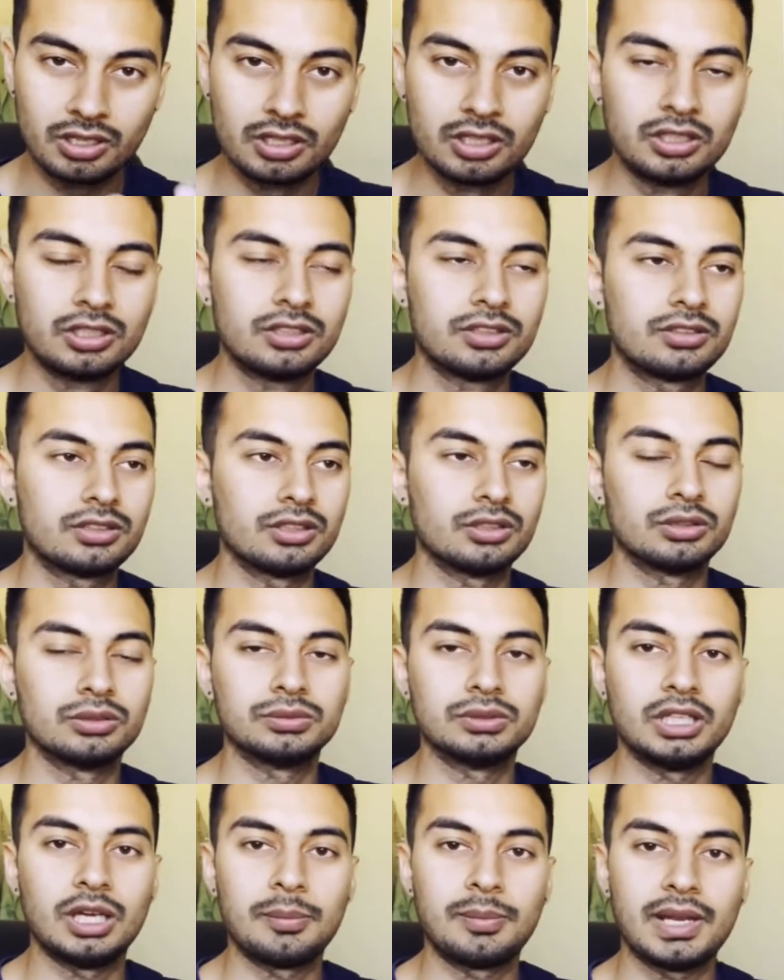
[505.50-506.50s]
So
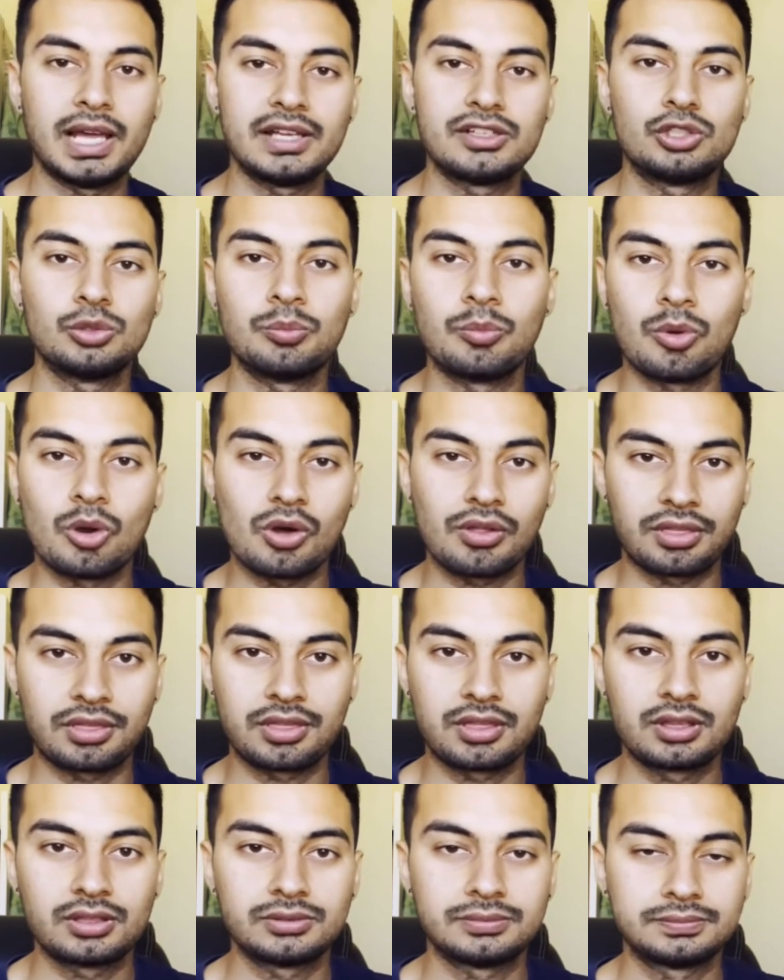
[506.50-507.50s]
apply to both.
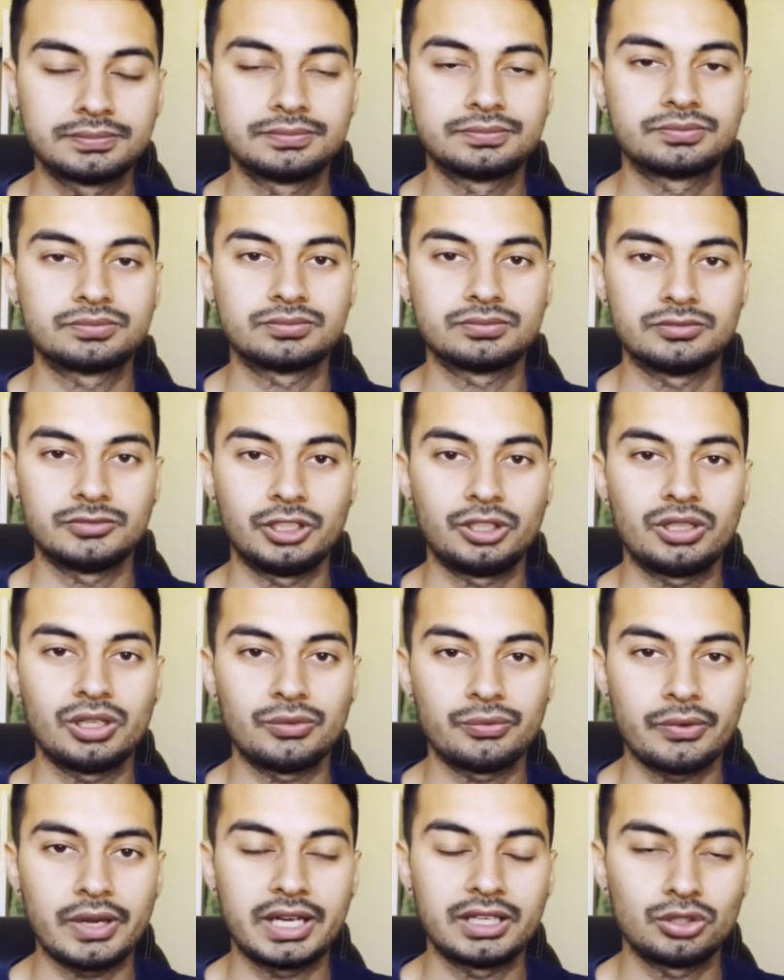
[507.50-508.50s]
You can
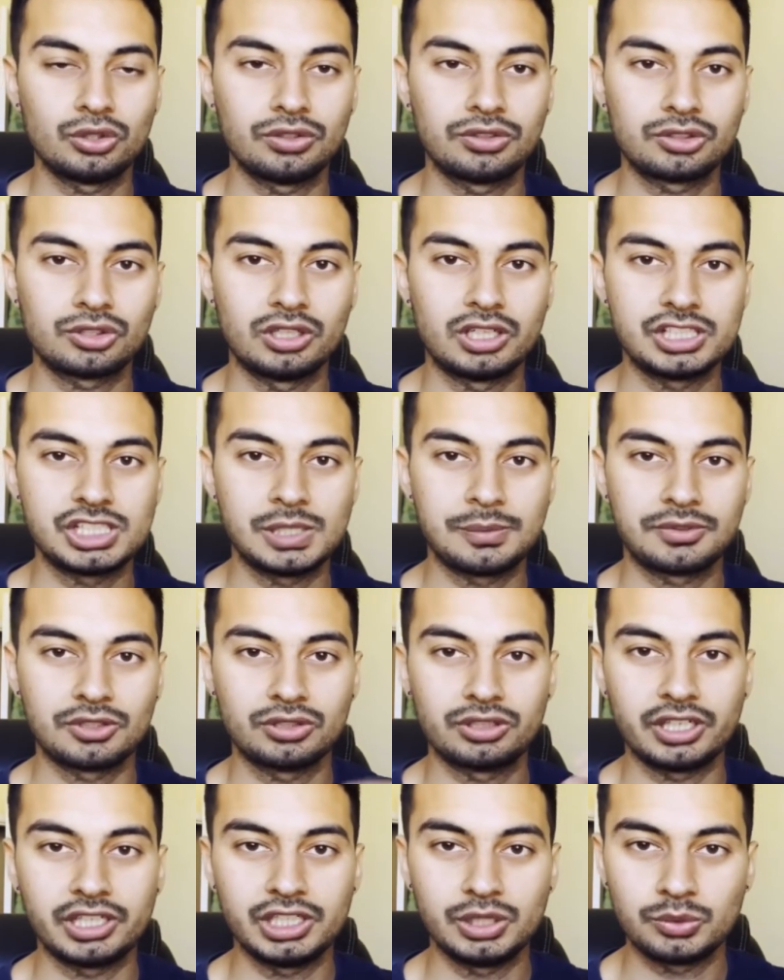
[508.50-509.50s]
find those scholarships on
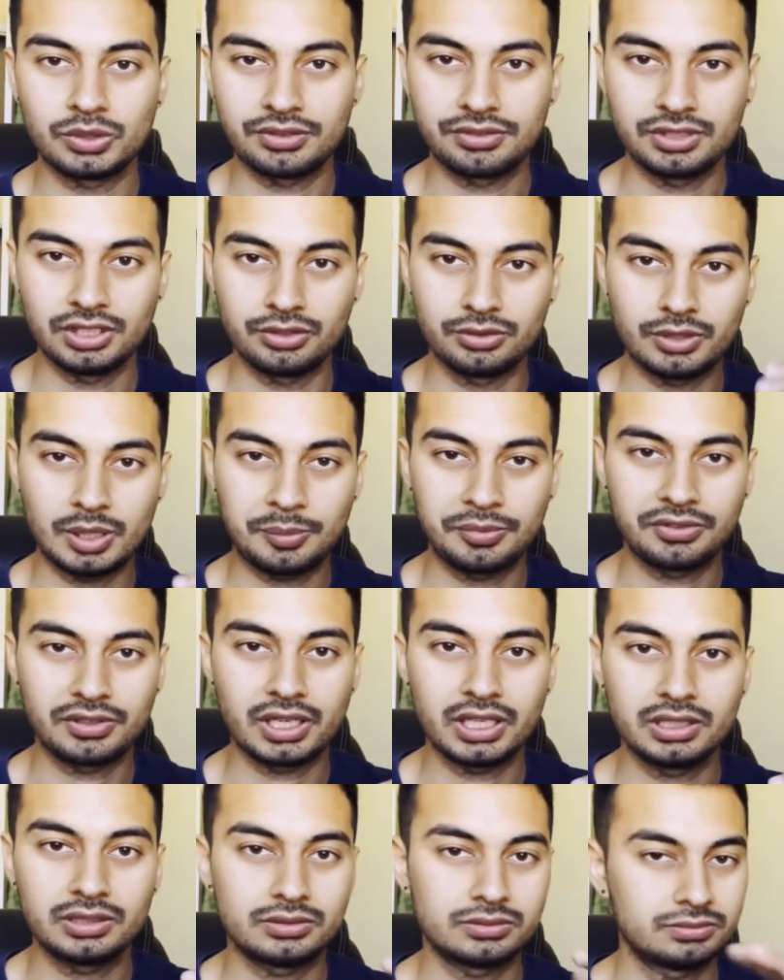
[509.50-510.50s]
the university's
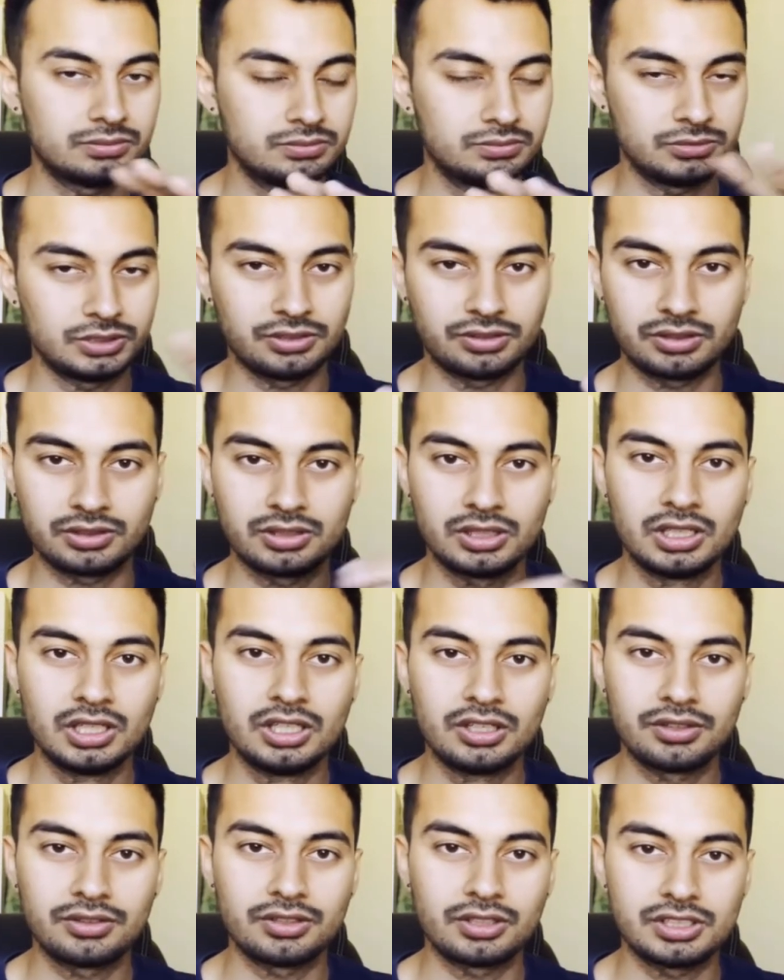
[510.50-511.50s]
website. Just
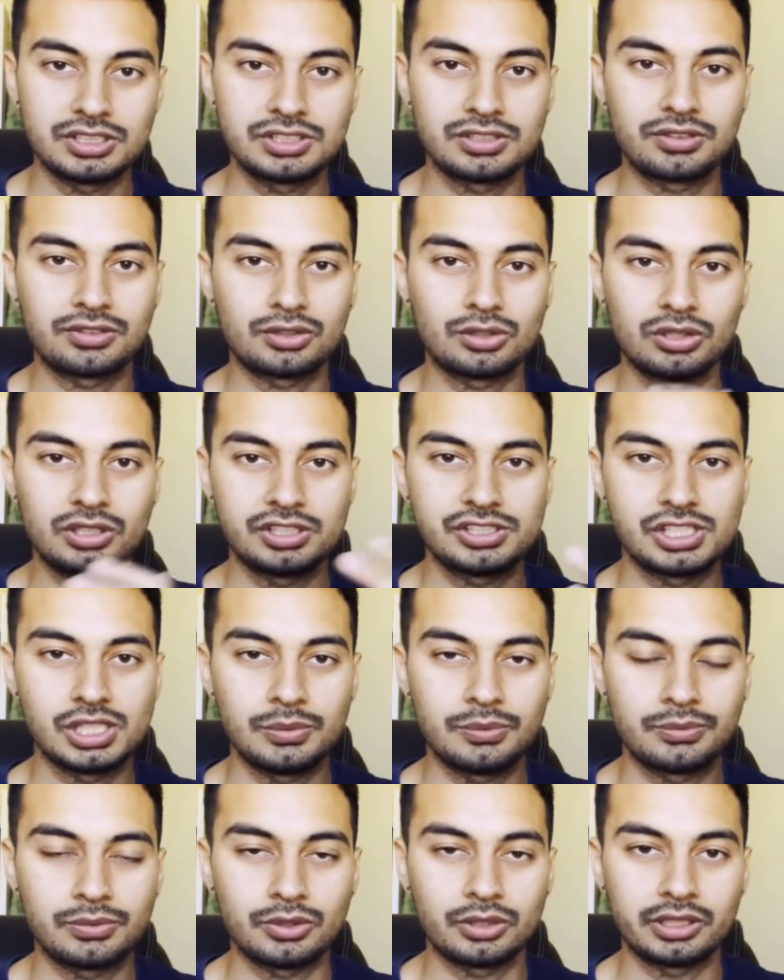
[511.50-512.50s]
search scholarship
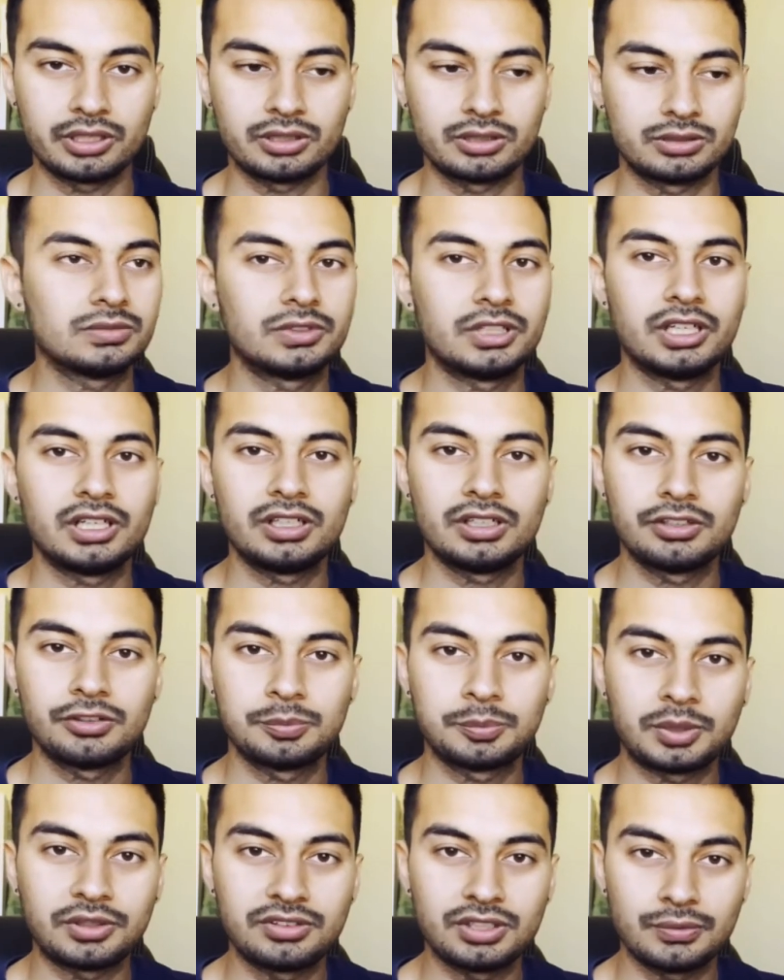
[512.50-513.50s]
for there
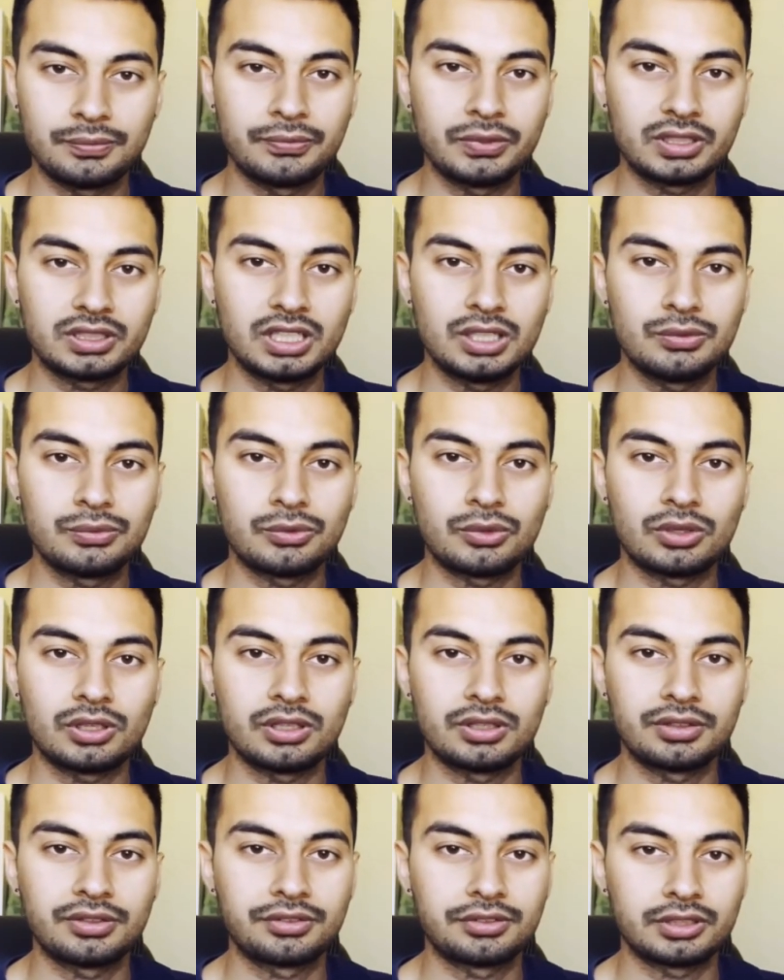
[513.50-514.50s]
specifically
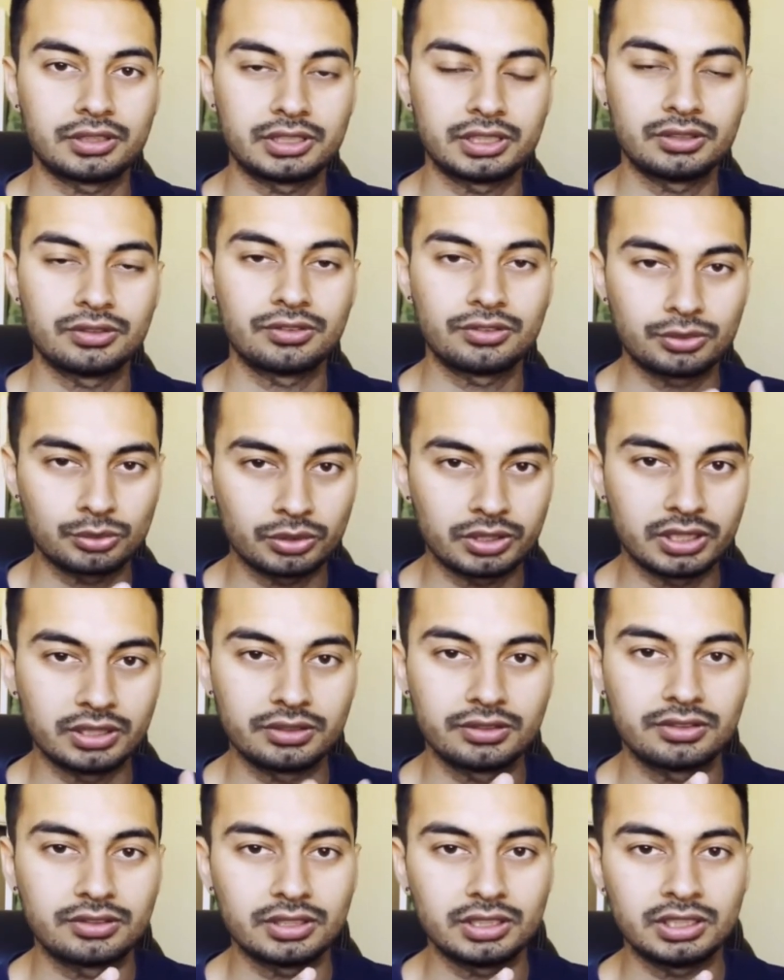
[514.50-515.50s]
for certain
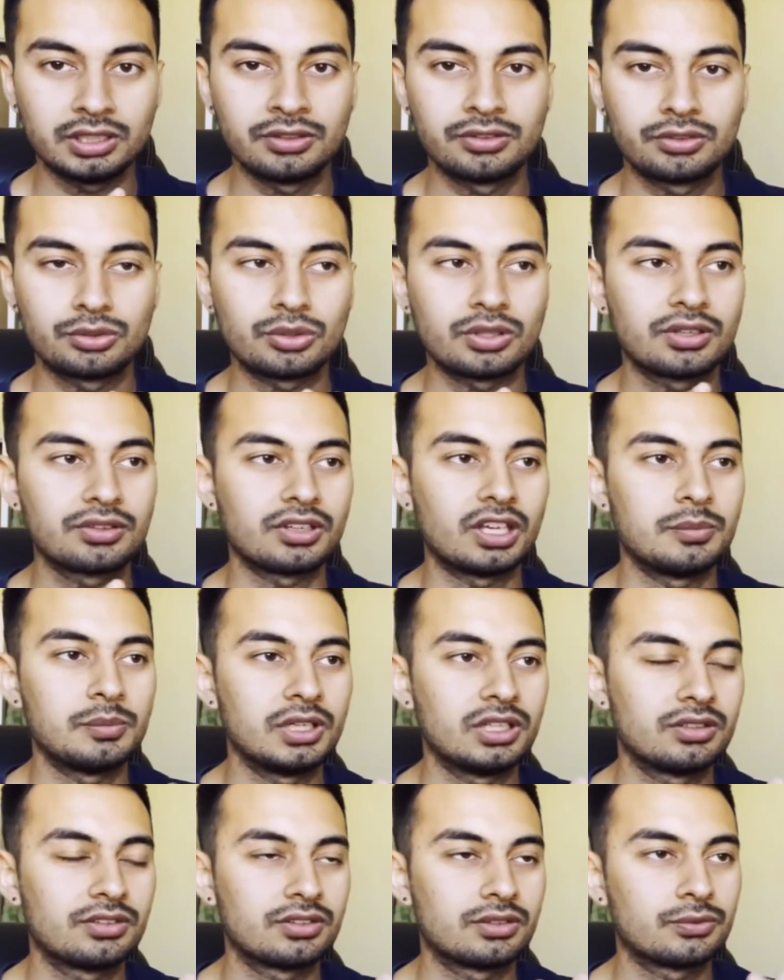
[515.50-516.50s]
students. I
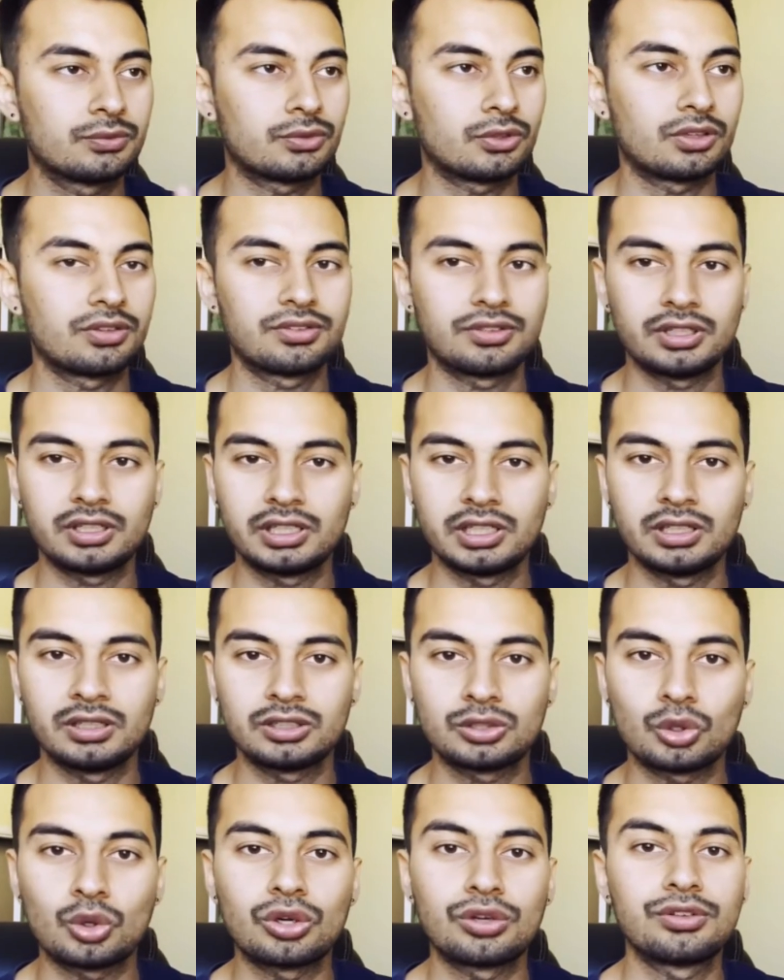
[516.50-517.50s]
mean for certain
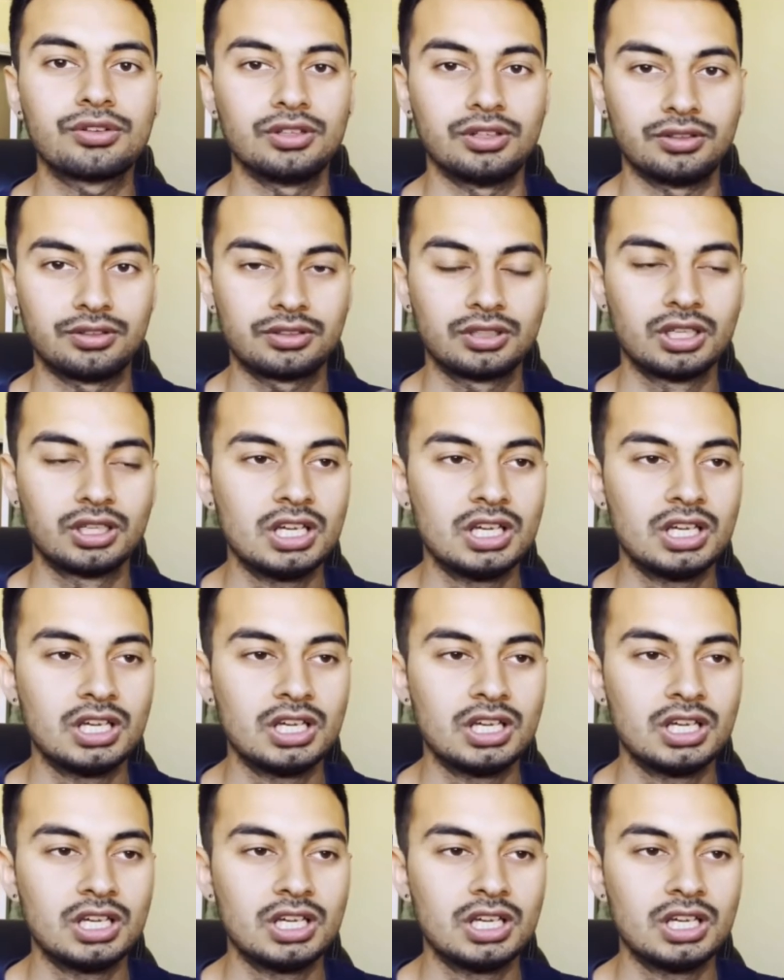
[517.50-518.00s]
courses.